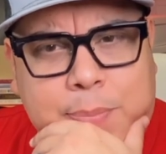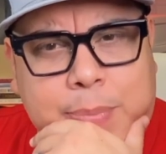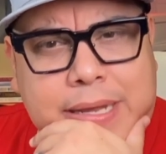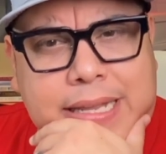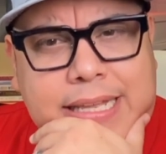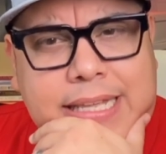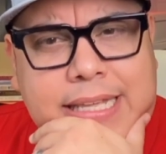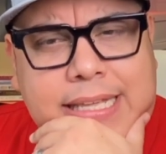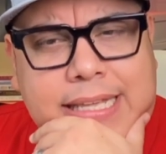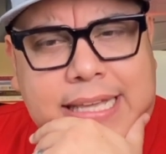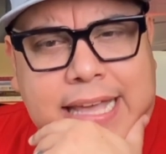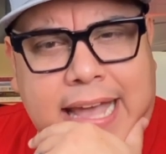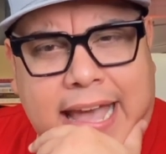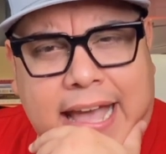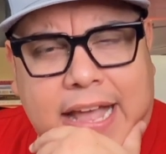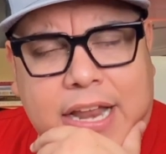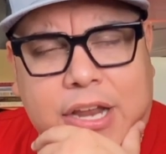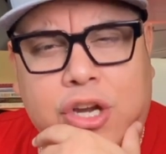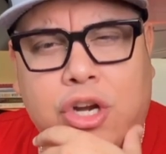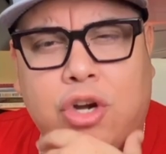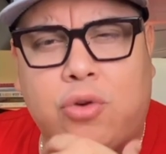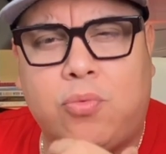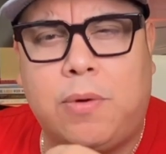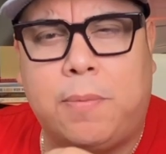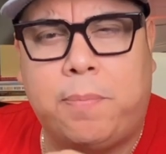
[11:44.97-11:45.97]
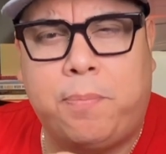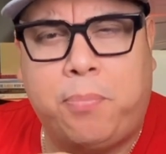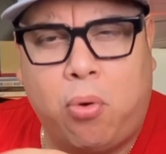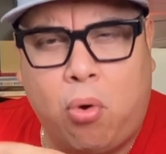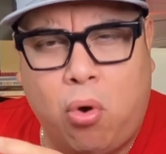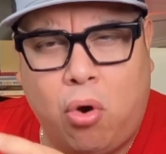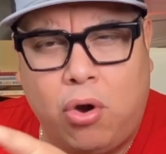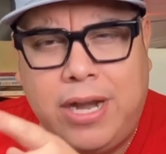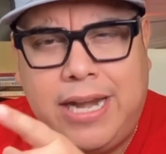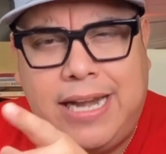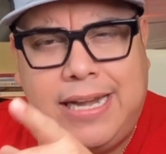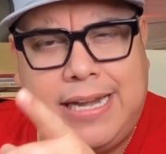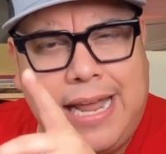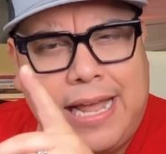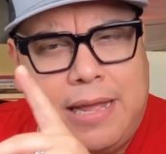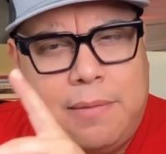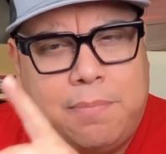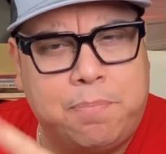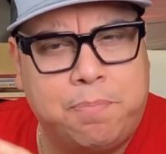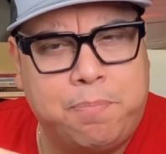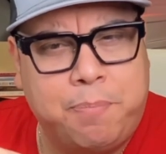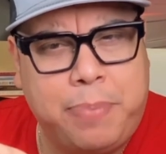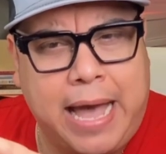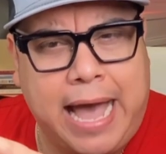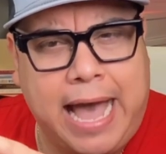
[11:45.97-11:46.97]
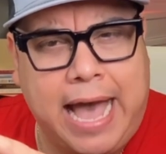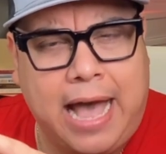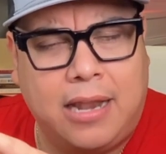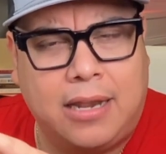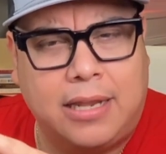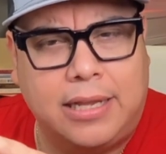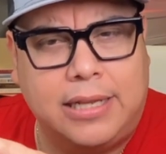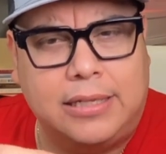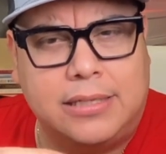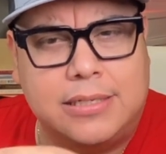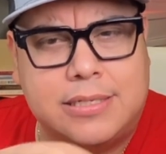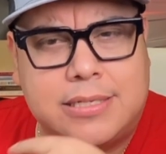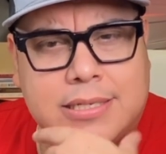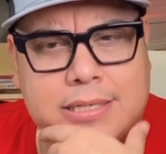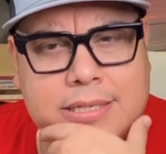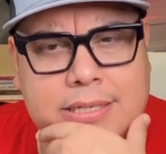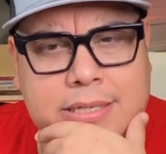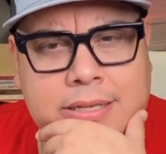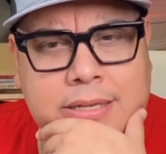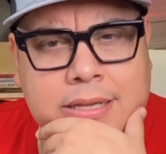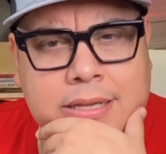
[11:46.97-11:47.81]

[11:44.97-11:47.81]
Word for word: but yet you're reporting a balance.